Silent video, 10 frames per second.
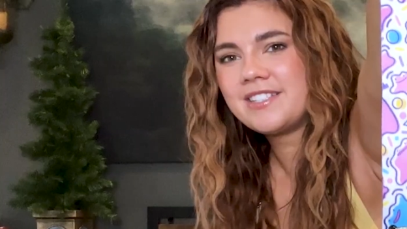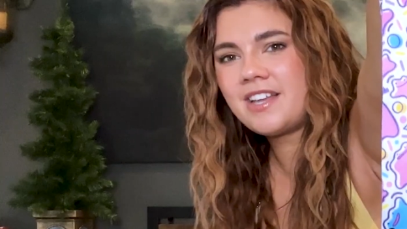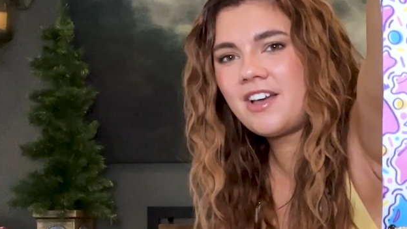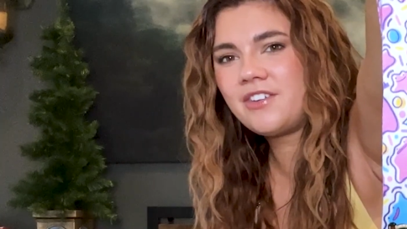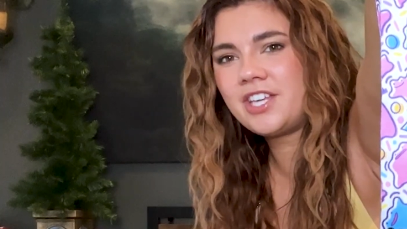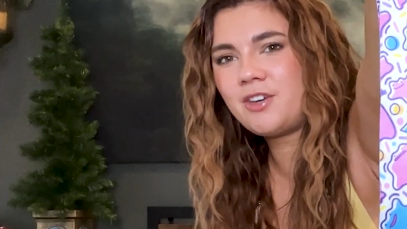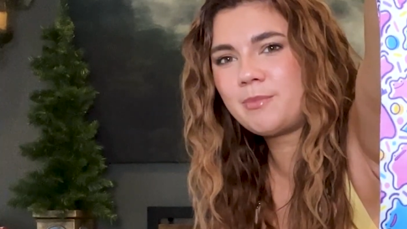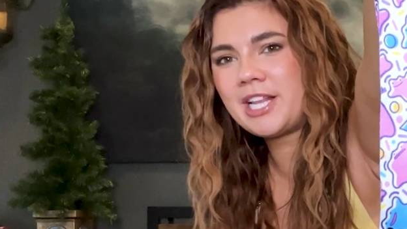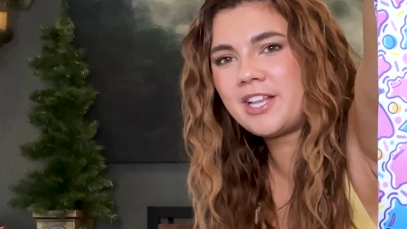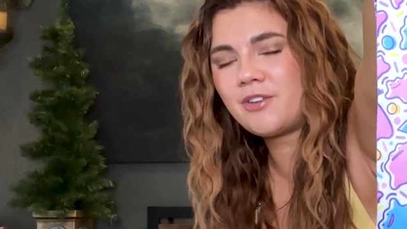So cute,
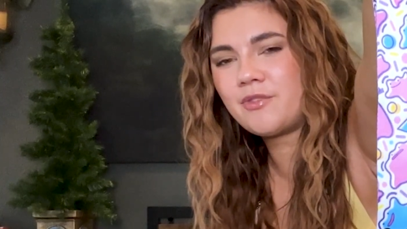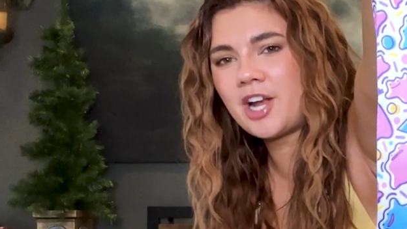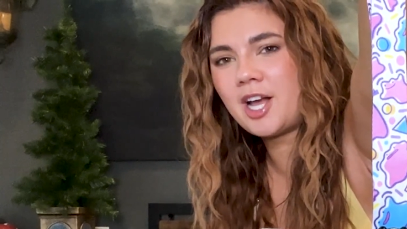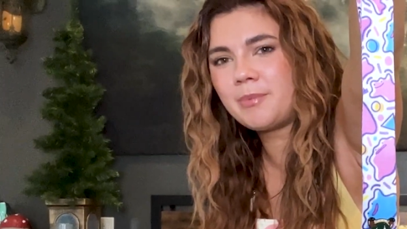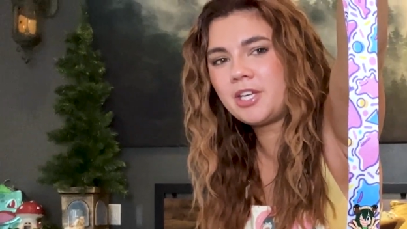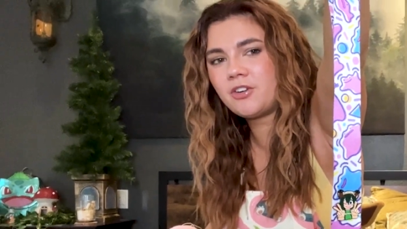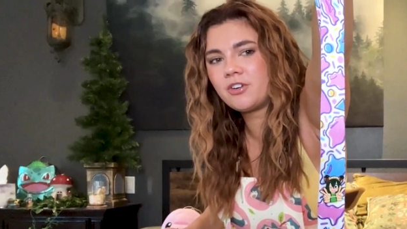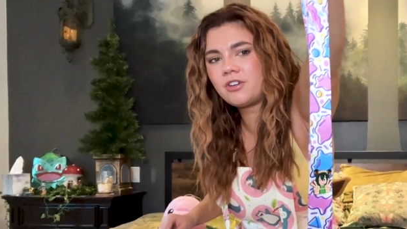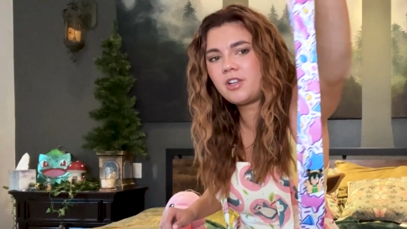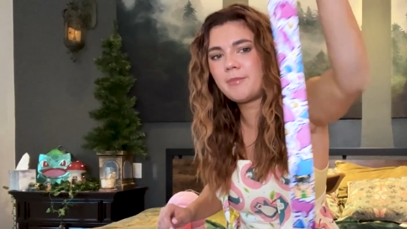my little Froppy
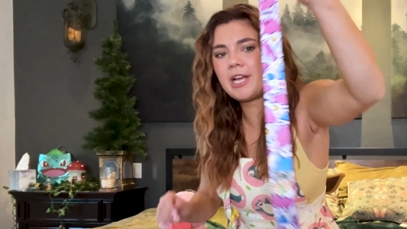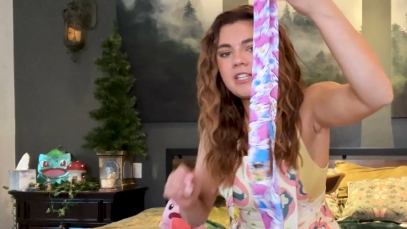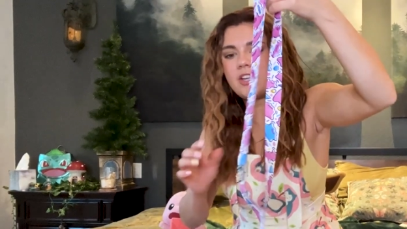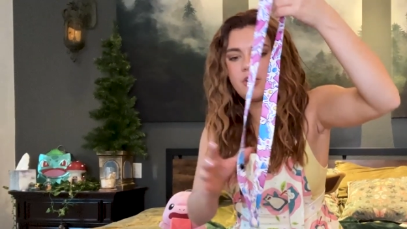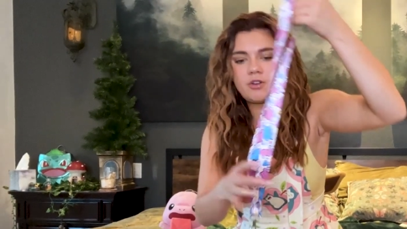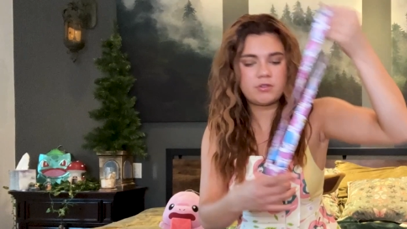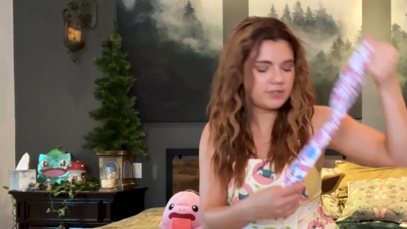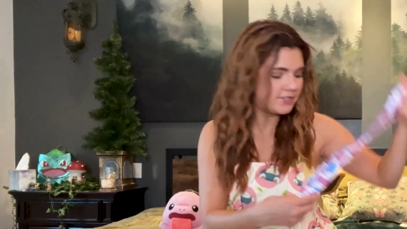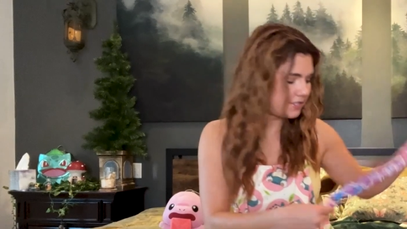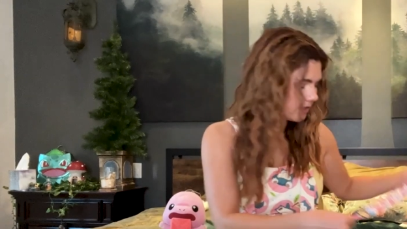girl on my Dittos.